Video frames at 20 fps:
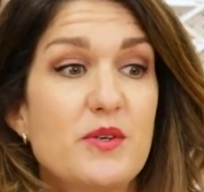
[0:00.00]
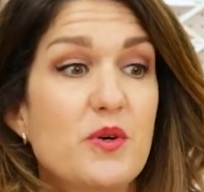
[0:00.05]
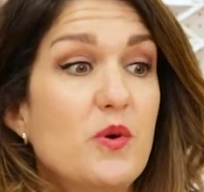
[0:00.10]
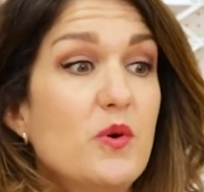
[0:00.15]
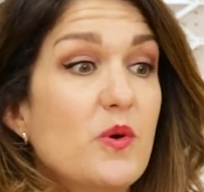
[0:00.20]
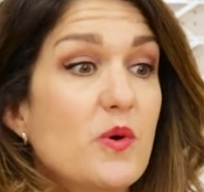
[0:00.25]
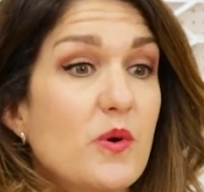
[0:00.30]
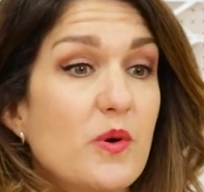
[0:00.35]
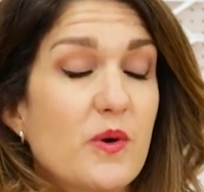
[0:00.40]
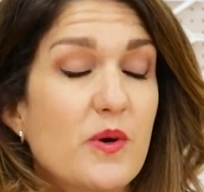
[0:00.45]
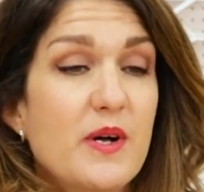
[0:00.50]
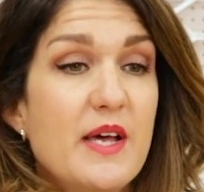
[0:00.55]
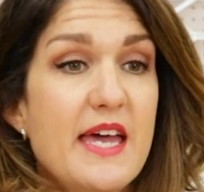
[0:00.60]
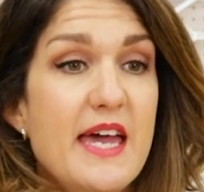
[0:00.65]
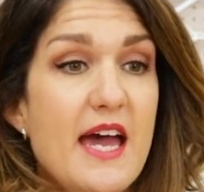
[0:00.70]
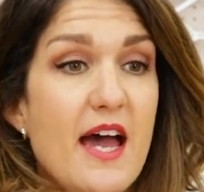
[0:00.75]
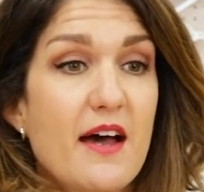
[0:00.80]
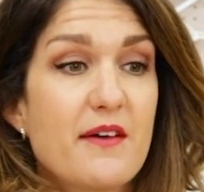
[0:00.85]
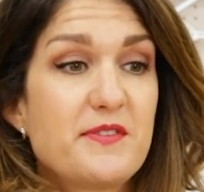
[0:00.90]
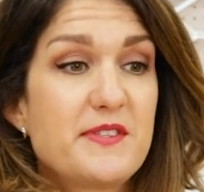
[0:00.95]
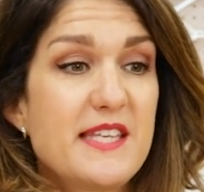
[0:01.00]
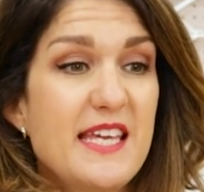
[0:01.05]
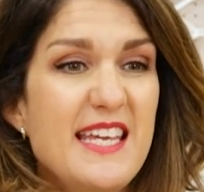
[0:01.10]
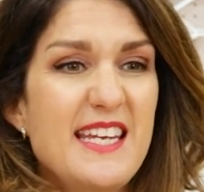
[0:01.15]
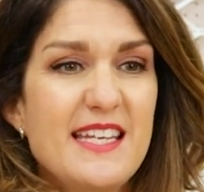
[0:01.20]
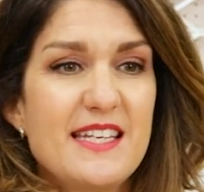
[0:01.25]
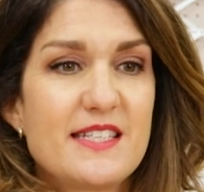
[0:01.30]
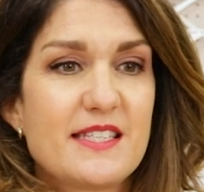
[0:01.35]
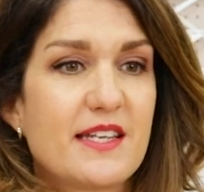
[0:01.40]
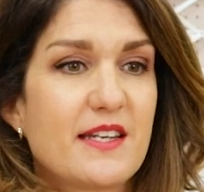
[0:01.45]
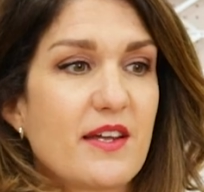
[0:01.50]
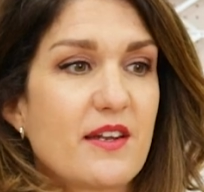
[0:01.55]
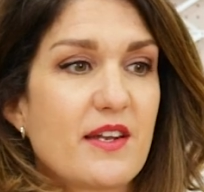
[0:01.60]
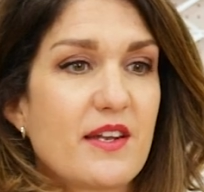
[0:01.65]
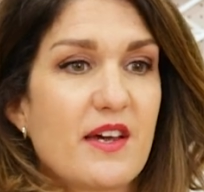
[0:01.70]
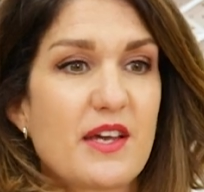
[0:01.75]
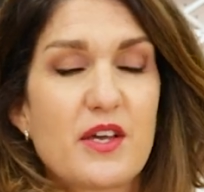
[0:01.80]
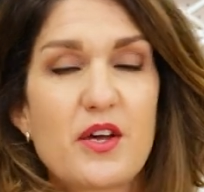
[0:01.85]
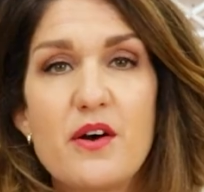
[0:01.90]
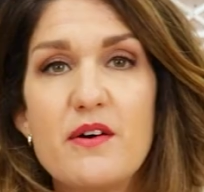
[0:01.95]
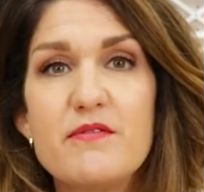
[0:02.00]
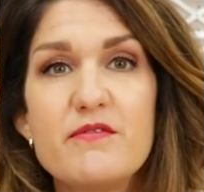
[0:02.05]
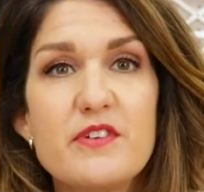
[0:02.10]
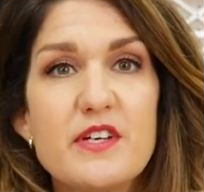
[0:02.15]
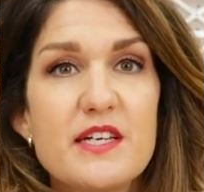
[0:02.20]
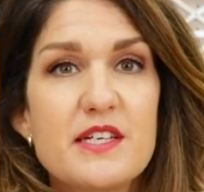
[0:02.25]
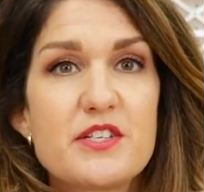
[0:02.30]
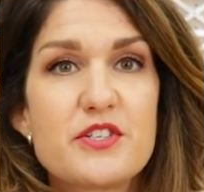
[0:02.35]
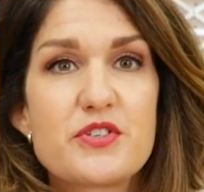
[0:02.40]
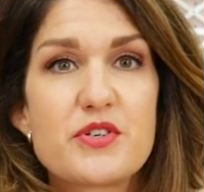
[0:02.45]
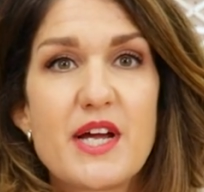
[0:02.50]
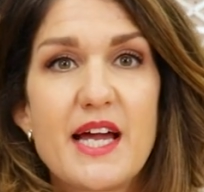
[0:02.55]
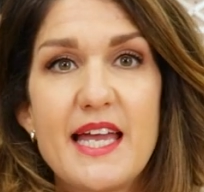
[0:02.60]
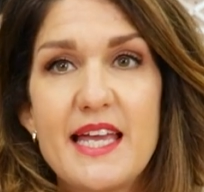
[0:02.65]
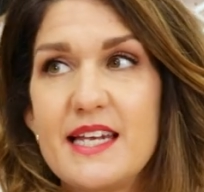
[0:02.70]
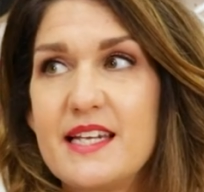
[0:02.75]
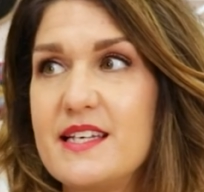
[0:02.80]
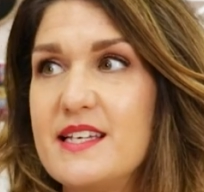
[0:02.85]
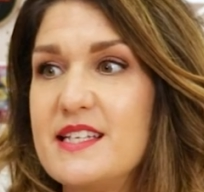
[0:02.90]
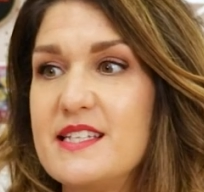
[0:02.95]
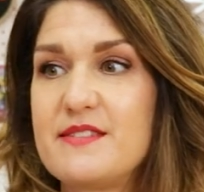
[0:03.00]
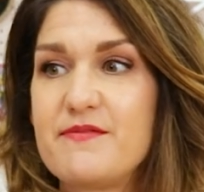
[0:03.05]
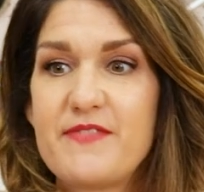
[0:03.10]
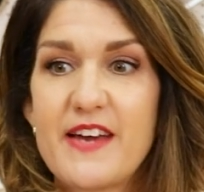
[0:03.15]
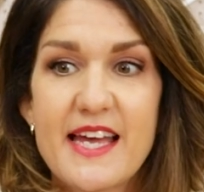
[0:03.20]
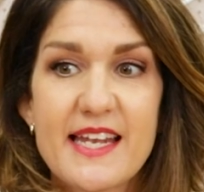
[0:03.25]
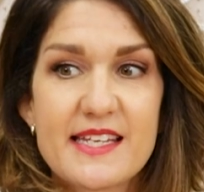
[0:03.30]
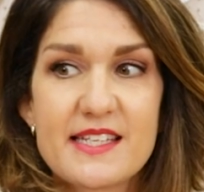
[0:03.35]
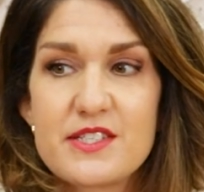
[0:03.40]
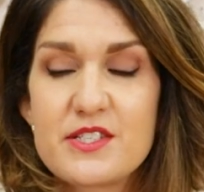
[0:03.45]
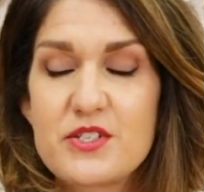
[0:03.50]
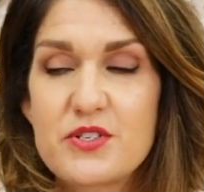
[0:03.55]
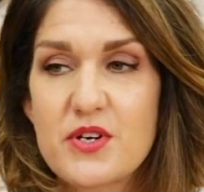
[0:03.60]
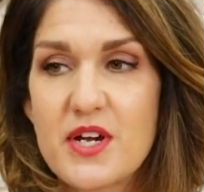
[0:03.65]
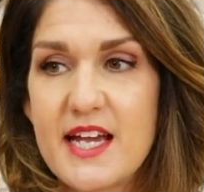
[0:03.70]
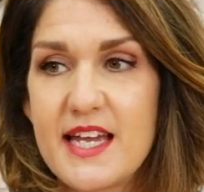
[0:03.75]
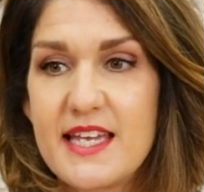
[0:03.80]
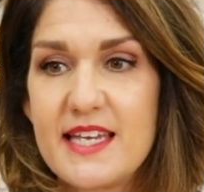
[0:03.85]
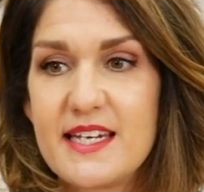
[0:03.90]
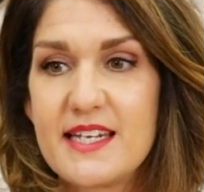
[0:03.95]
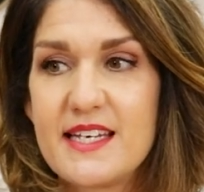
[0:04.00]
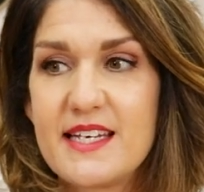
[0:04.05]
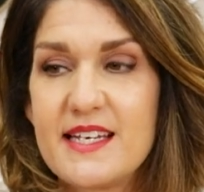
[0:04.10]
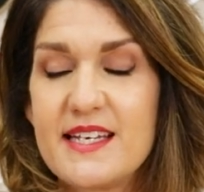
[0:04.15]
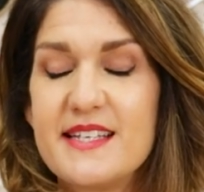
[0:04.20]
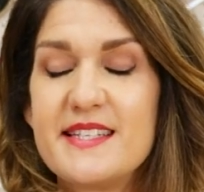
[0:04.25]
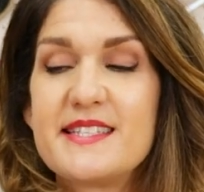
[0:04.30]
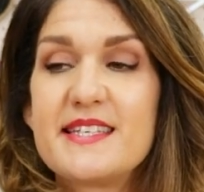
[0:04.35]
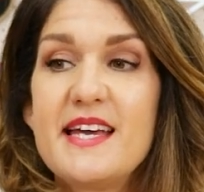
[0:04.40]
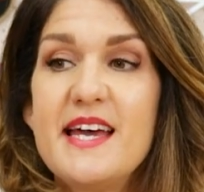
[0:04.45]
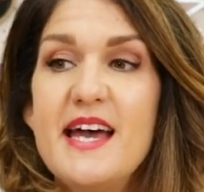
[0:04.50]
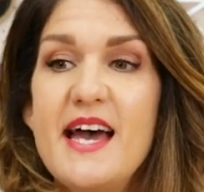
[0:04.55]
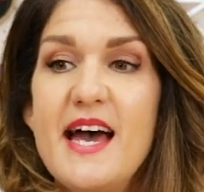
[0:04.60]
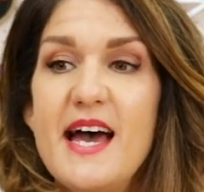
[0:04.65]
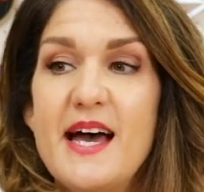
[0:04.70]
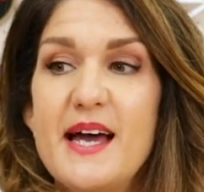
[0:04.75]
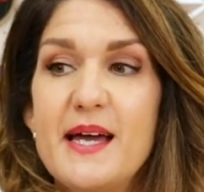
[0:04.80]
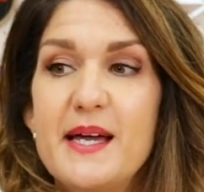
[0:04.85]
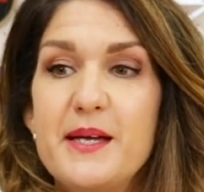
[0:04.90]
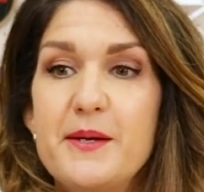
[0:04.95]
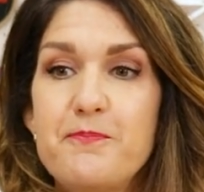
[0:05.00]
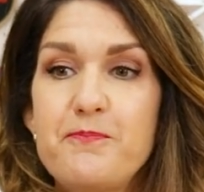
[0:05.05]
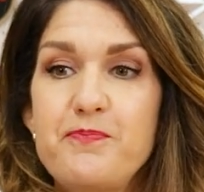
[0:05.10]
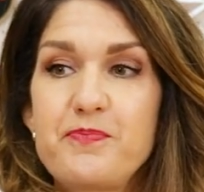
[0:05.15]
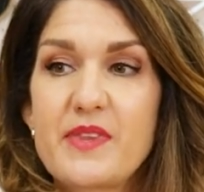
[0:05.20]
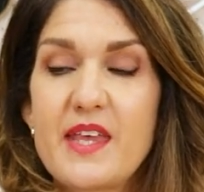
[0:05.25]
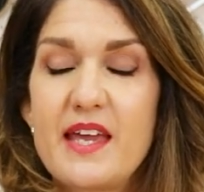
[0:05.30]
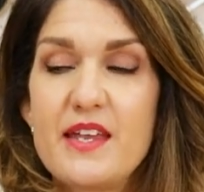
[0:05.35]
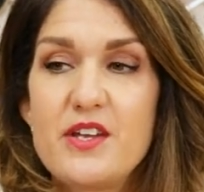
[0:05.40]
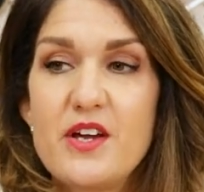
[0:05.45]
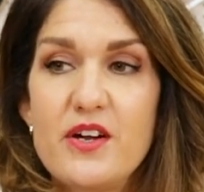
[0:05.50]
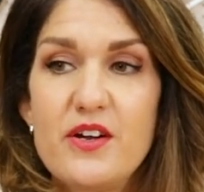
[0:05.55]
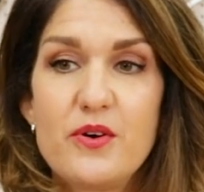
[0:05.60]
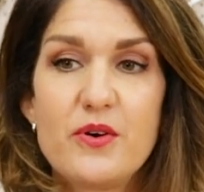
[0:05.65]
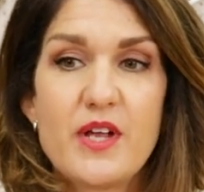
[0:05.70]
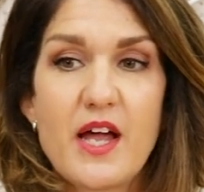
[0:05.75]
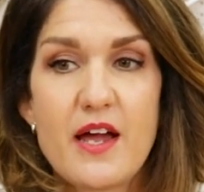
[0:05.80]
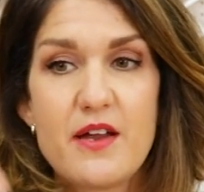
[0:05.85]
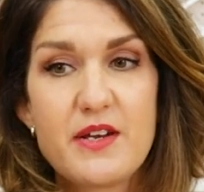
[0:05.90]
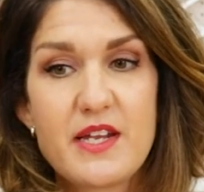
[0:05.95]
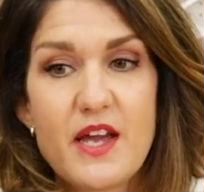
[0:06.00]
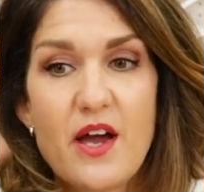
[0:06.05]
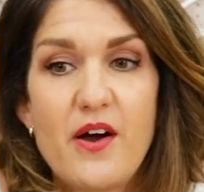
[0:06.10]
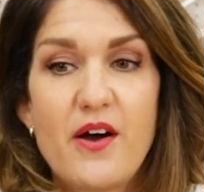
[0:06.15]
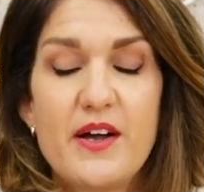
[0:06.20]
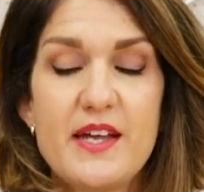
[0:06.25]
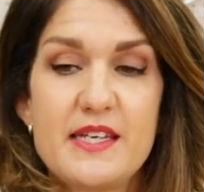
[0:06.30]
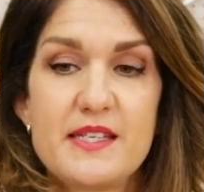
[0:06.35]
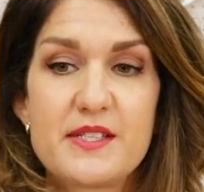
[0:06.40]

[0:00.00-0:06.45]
or I've seen it done on like Converse trainers, Vans trainers, not only high